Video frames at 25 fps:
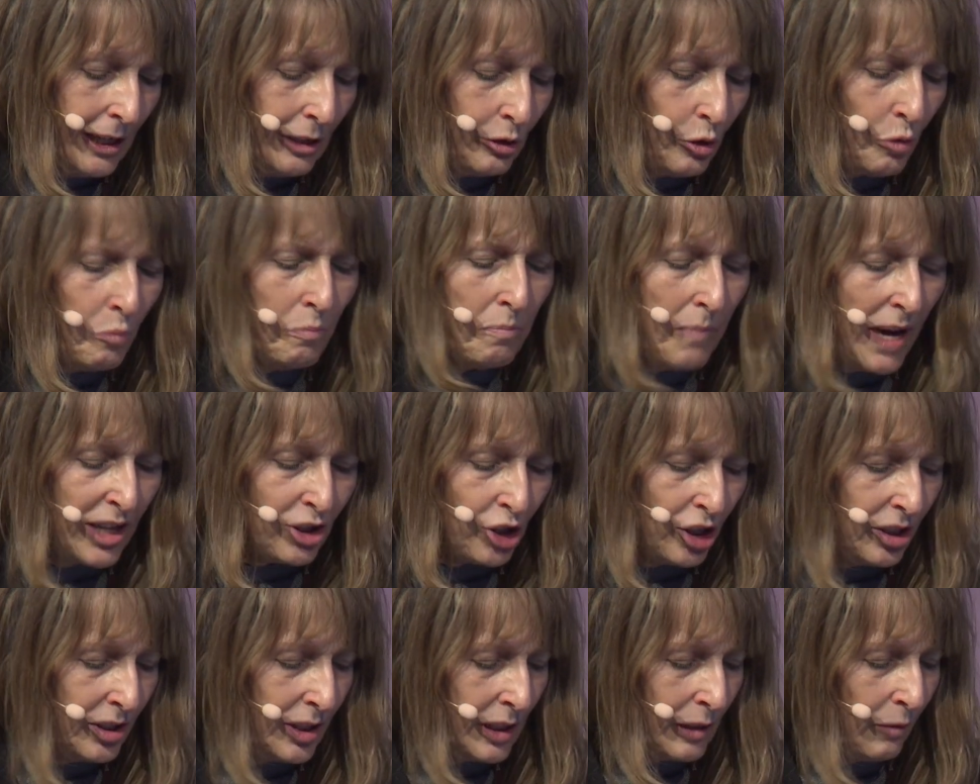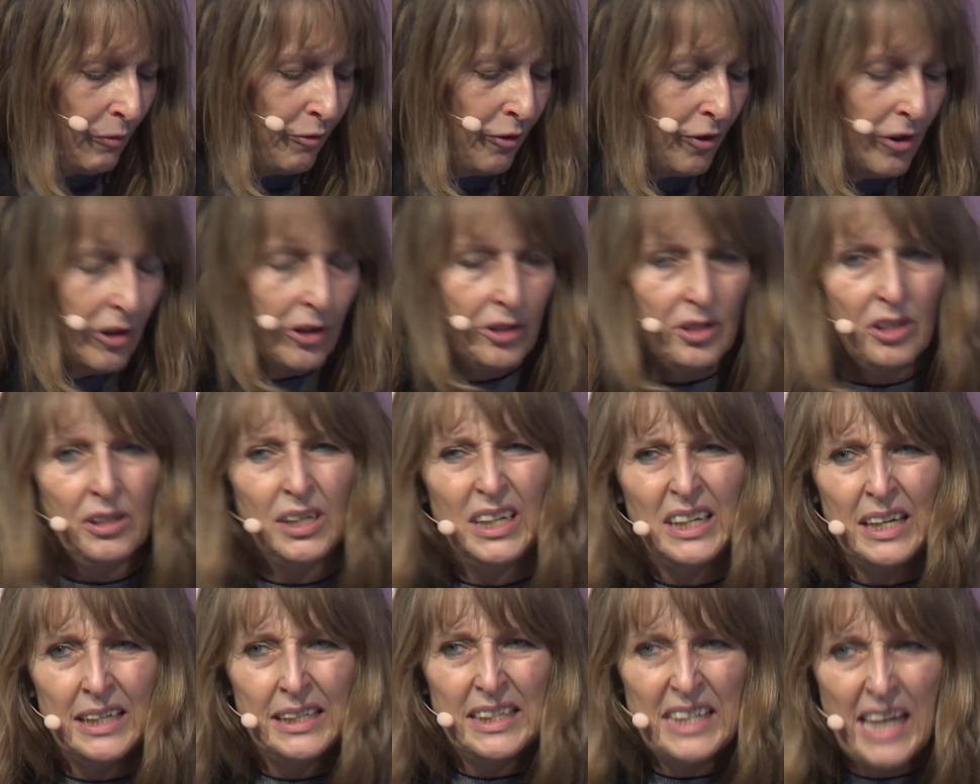to measure the water
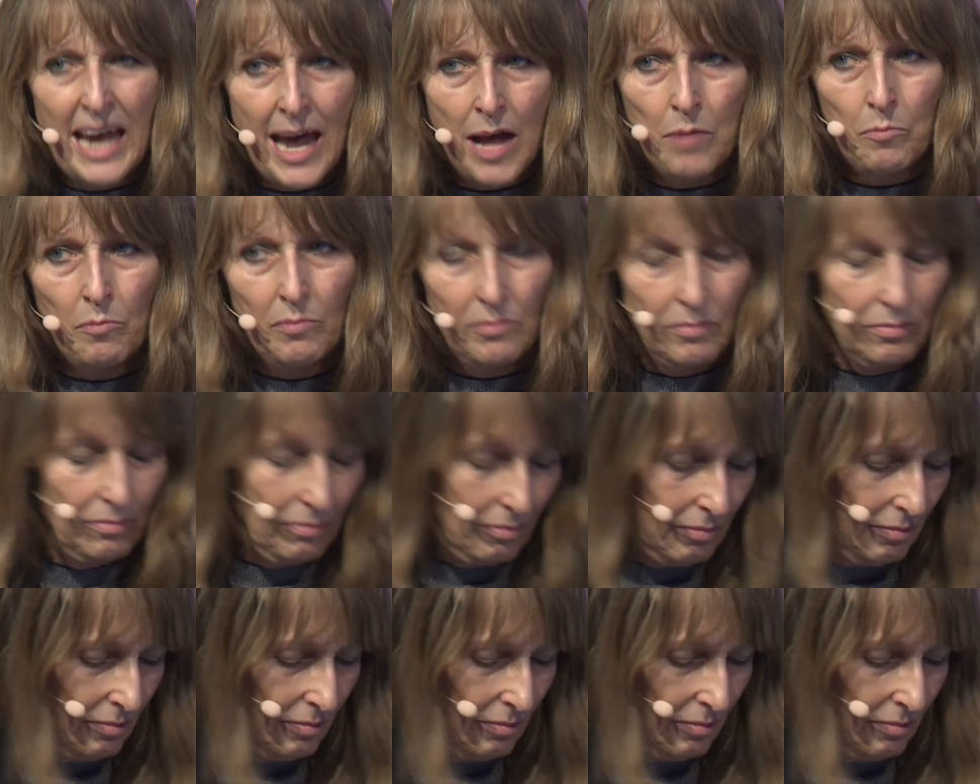in a dam.